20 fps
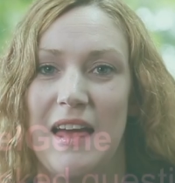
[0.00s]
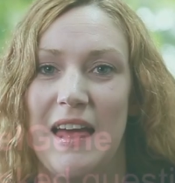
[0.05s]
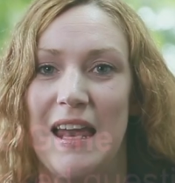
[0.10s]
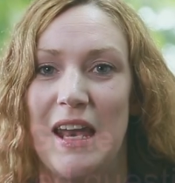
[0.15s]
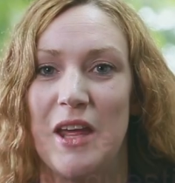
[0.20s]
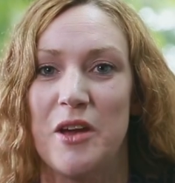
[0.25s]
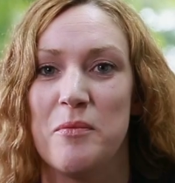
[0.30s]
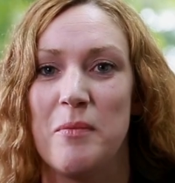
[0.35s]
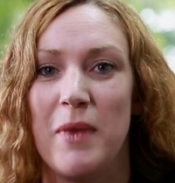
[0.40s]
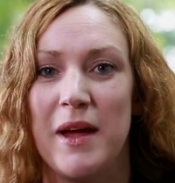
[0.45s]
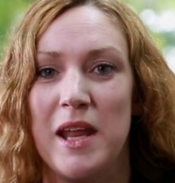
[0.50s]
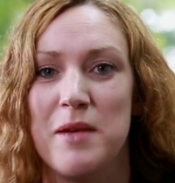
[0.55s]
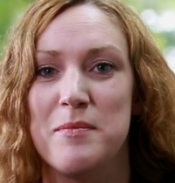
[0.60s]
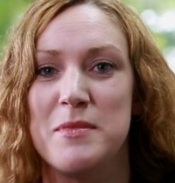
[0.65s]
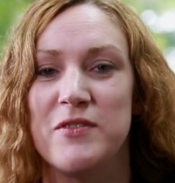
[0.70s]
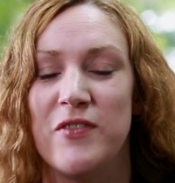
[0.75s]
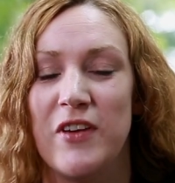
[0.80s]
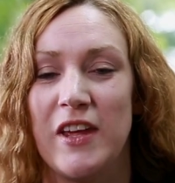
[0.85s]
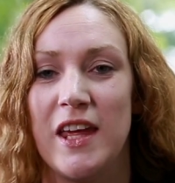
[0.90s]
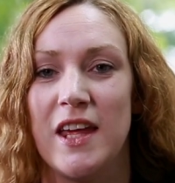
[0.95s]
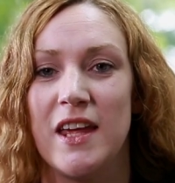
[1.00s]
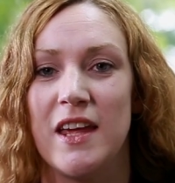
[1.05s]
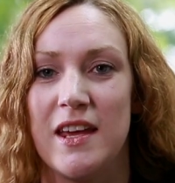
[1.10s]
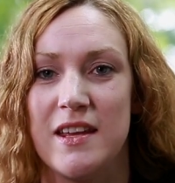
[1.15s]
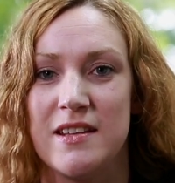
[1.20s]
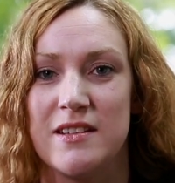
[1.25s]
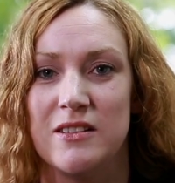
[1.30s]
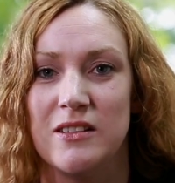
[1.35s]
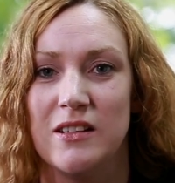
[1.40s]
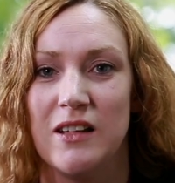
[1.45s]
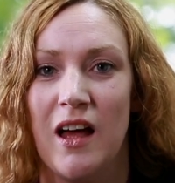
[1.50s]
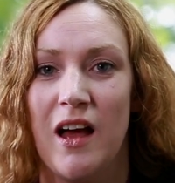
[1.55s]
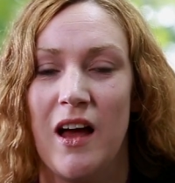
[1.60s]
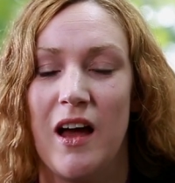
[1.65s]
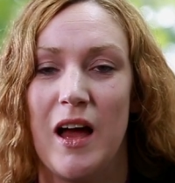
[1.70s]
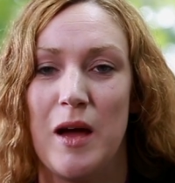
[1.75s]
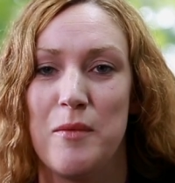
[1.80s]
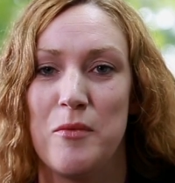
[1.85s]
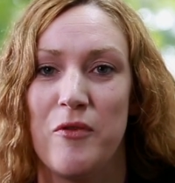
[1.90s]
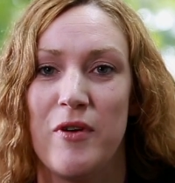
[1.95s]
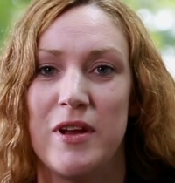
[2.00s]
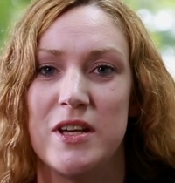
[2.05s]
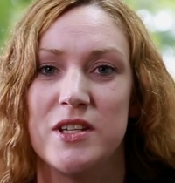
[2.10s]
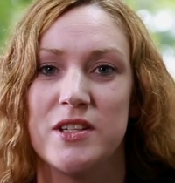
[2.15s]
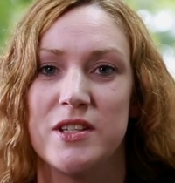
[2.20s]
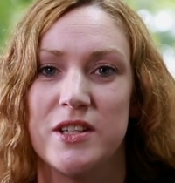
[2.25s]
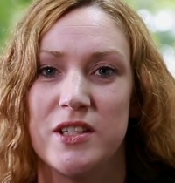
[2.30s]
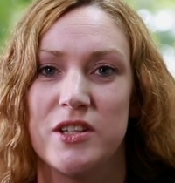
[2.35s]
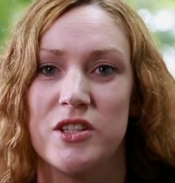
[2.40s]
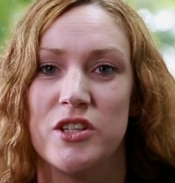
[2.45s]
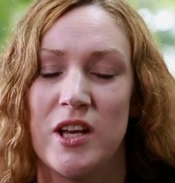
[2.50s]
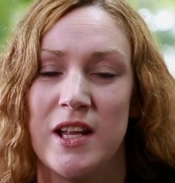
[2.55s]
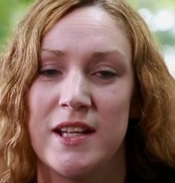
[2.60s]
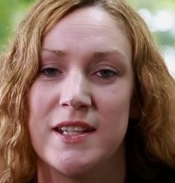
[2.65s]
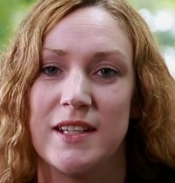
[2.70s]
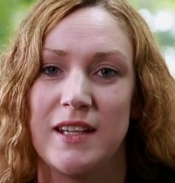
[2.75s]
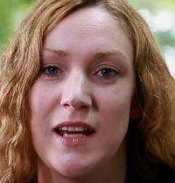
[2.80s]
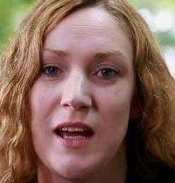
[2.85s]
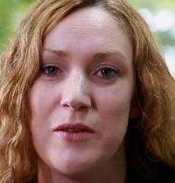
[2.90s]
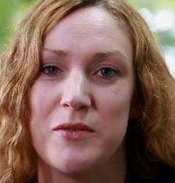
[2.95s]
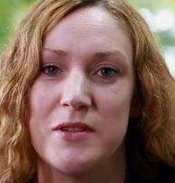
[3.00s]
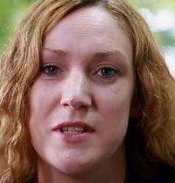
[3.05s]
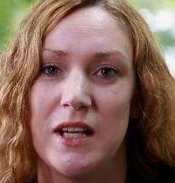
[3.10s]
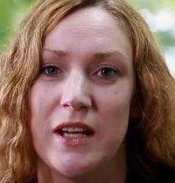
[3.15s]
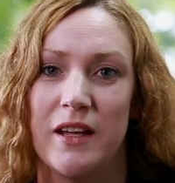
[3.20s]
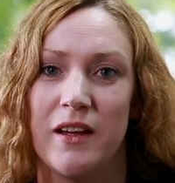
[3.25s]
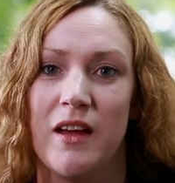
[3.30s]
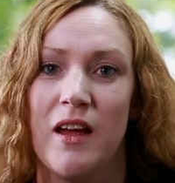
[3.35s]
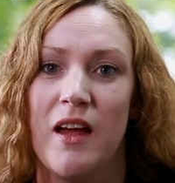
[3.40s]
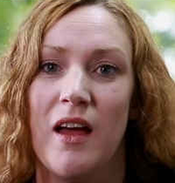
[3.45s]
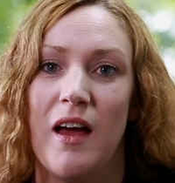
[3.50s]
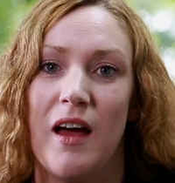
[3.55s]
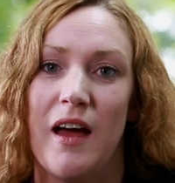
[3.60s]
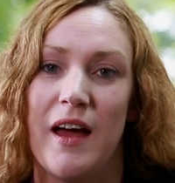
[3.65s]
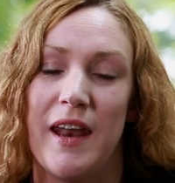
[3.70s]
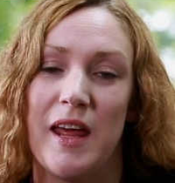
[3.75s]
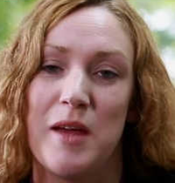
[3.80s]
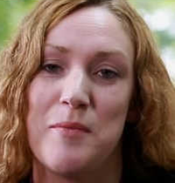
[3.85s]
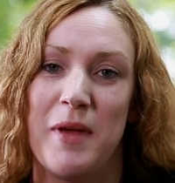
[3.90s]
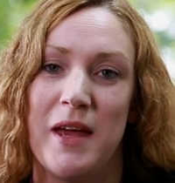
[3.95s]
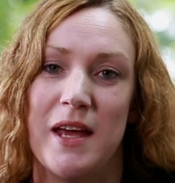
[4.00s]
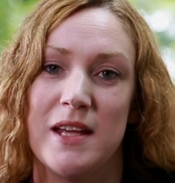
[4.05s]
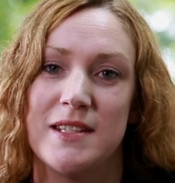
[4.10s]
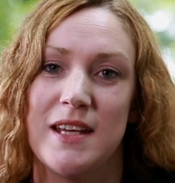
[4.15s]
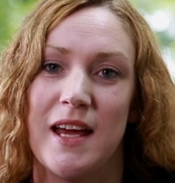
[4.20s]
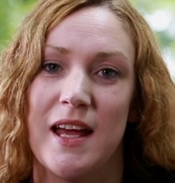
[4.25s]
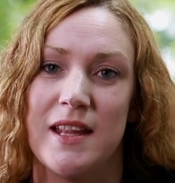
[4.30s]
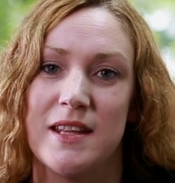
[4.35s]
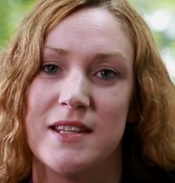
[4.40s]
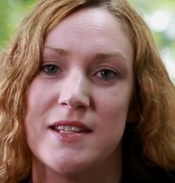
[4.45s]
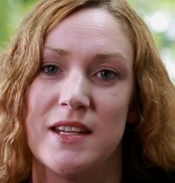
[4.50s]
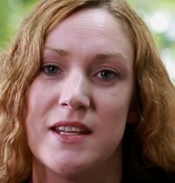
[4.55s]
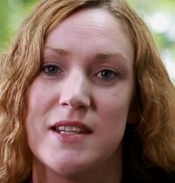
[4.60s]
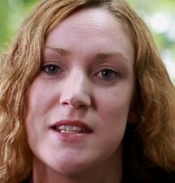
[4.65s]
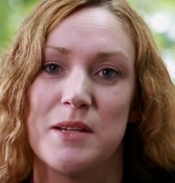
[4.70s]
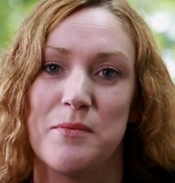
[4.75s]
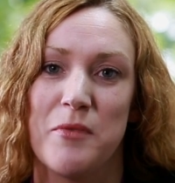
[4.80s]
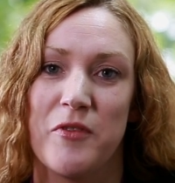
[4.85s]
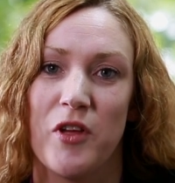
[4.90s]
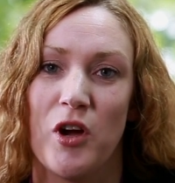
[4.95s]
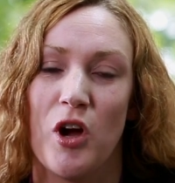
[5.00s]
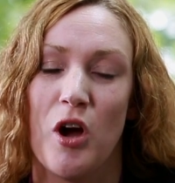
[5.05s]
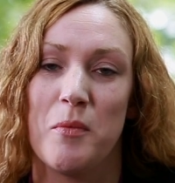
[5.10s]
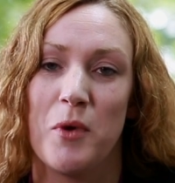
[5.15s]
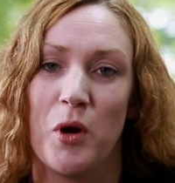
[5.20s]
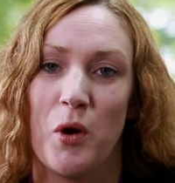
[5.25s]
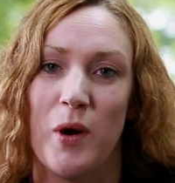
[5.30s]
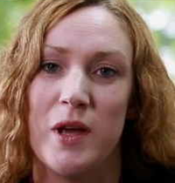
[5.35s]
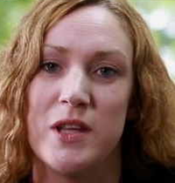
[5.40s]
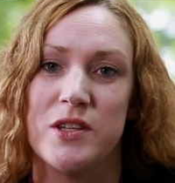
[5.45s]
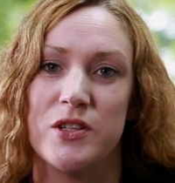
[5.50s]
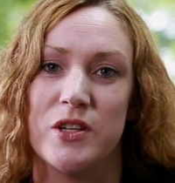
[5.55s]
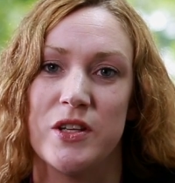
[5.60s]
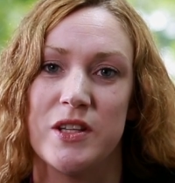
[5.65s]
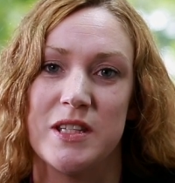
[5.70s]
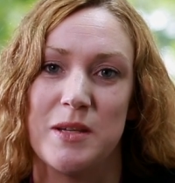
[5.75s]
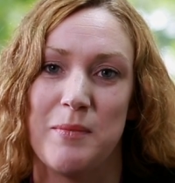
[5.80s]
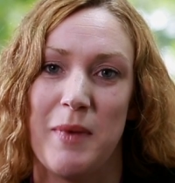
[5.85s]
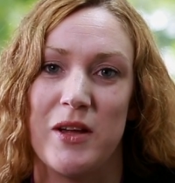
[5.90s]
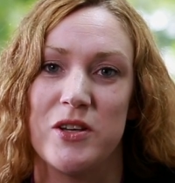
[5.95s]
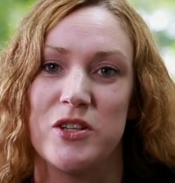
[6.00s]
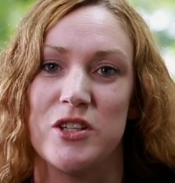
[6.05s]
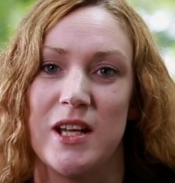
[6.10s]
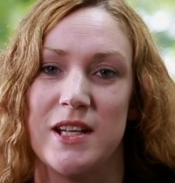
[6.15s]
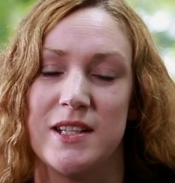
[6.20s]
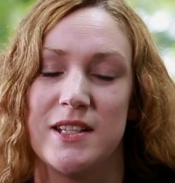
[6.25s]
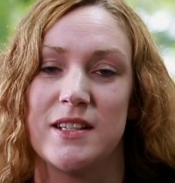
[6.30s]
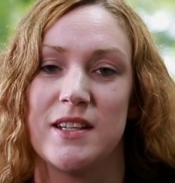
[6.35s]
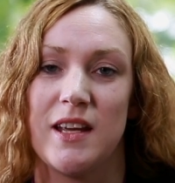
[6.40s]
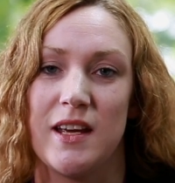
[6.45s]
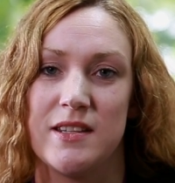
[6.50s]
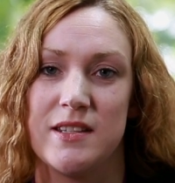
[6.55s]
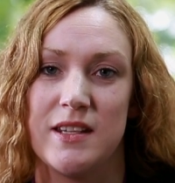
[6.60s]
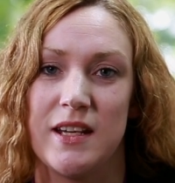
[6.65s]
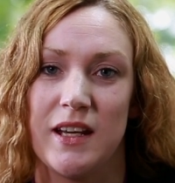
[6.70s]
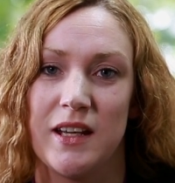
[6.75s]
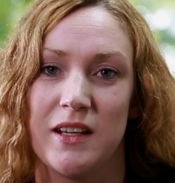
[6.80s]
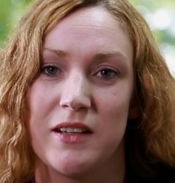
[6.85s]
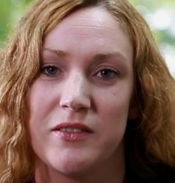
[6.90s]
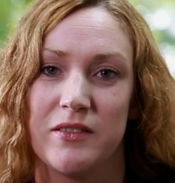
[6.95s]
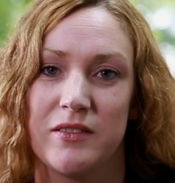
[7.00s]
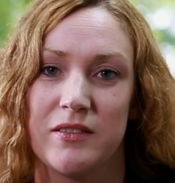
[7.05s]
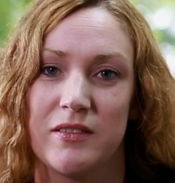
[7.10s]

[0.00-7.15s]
Hello, my name is Vicky Kiesel. I'm a registered genetic counsellor and I'm here to answer some of the common questions about genetic testing.